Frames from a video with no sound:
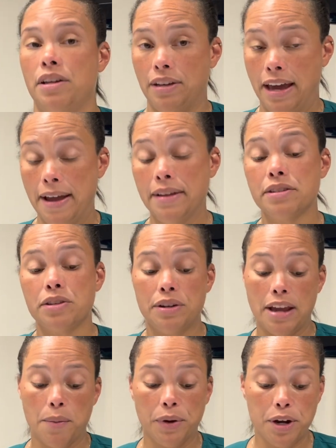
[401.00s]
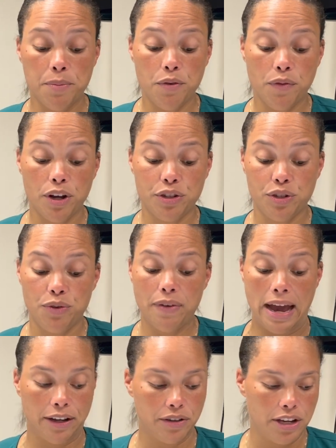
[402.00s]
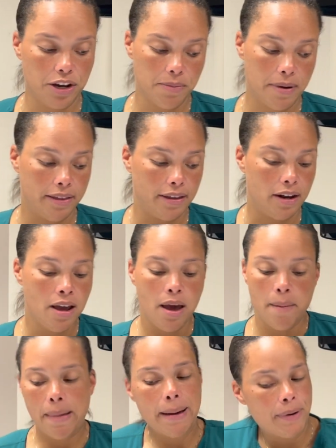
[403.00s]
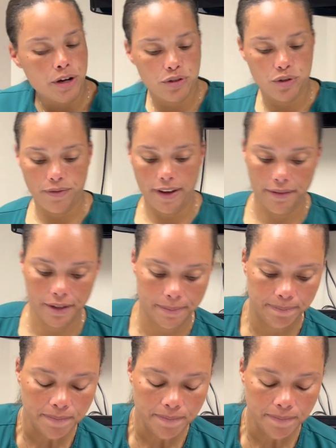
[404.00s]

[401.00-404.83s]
Okay, so now we're gonna move on to Vacutainer method. My personal favorite.